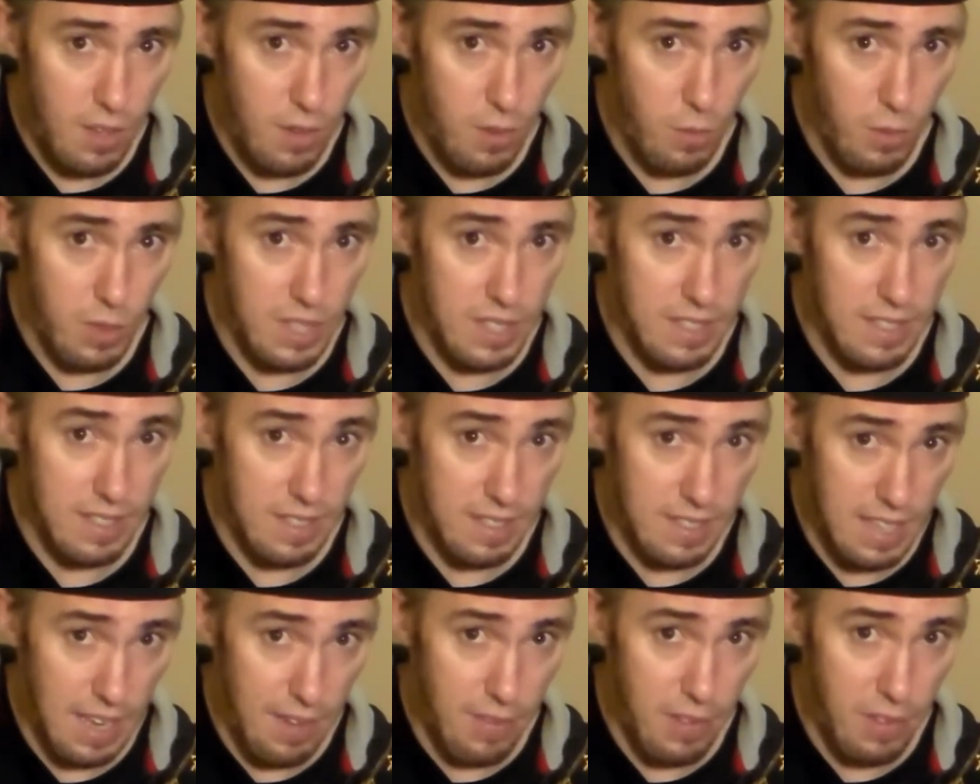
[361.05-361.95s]
which is the
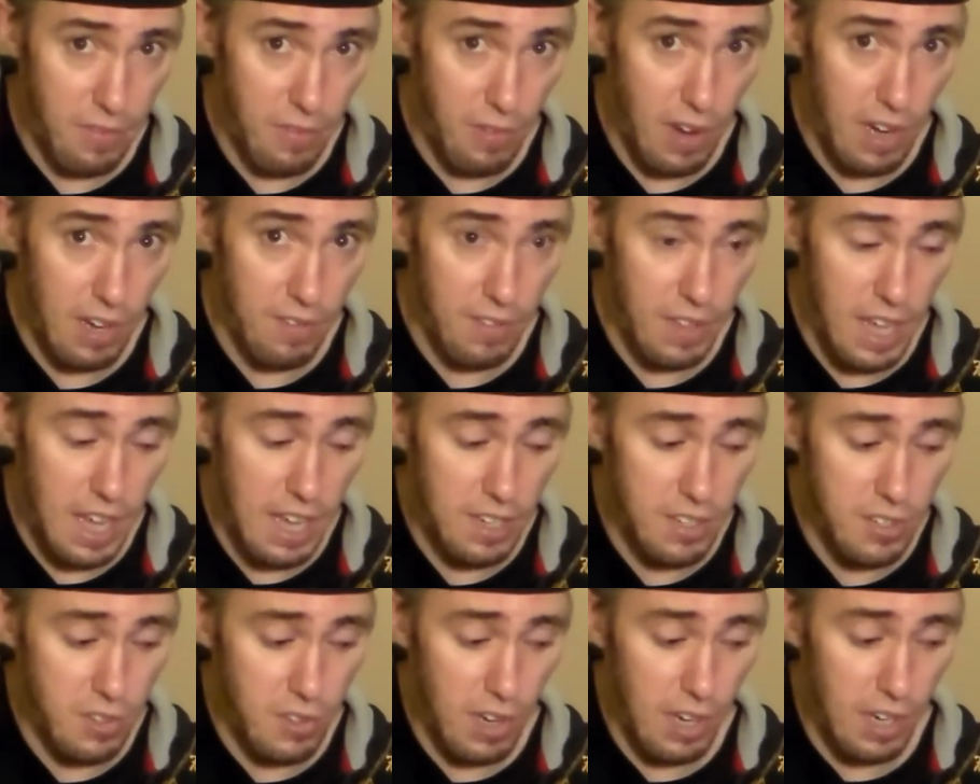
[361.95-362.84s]
7th fret of the A
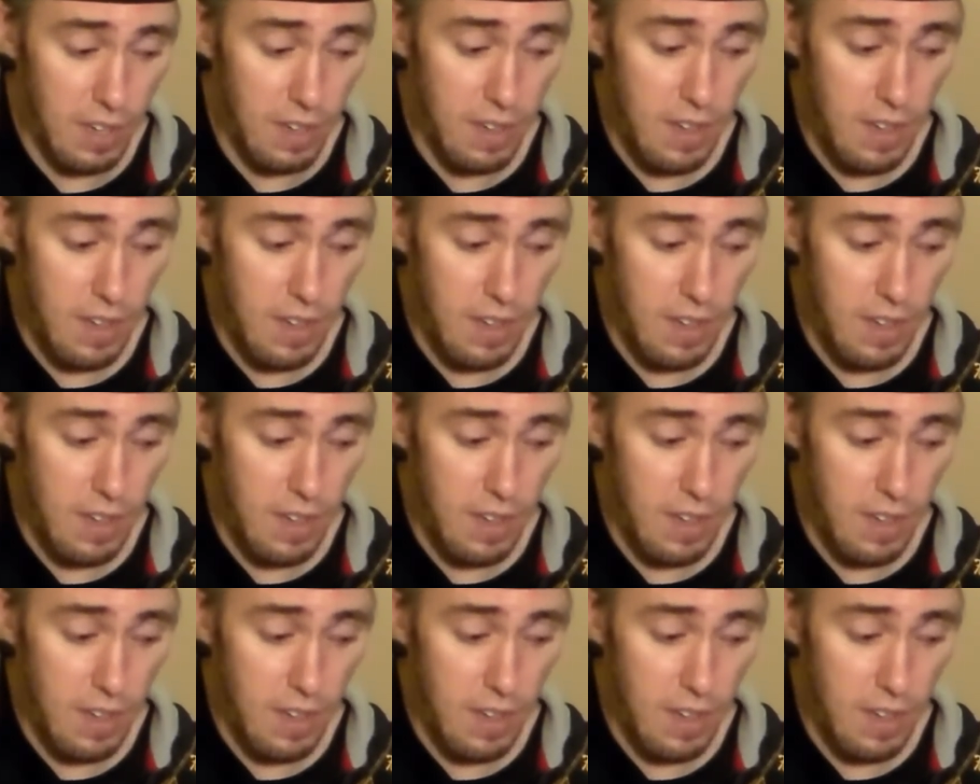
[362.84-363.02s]
string,